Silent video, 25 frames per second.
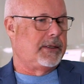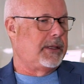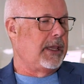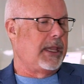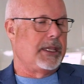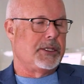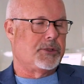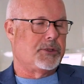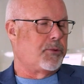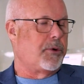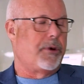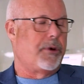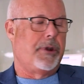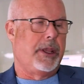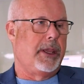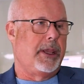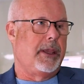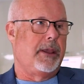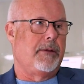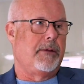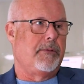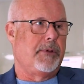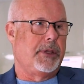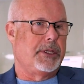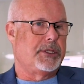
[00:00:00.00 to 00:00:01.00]
days we're
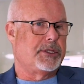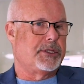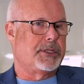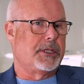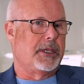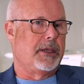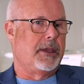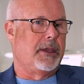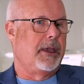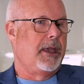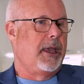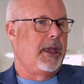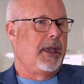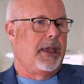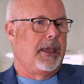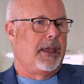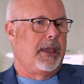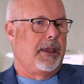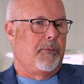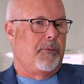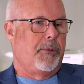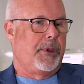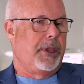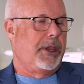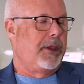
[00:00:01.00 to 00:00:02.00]
in, which
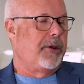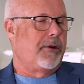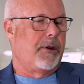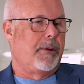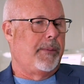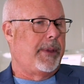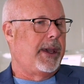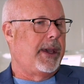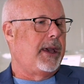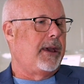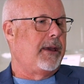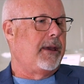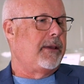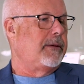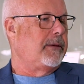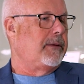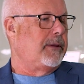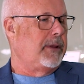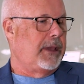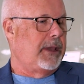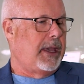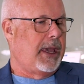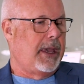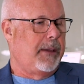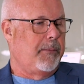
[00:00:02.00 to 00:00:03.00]
we hear about
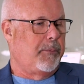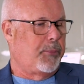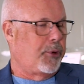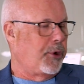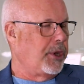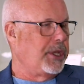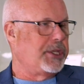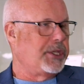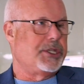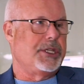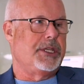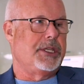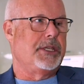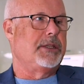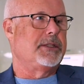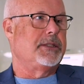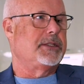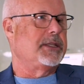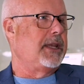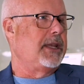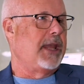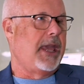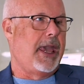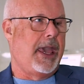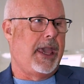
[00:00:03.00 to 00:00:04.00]

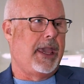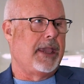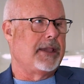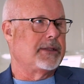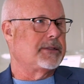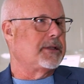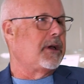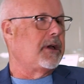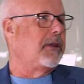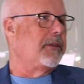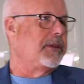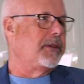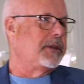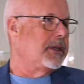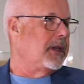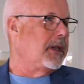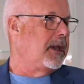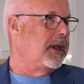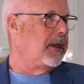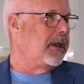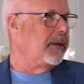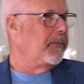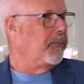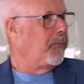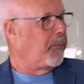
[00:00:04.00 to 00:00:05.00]
breaches and hacks all the
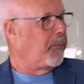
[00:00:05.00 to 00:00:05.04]
time?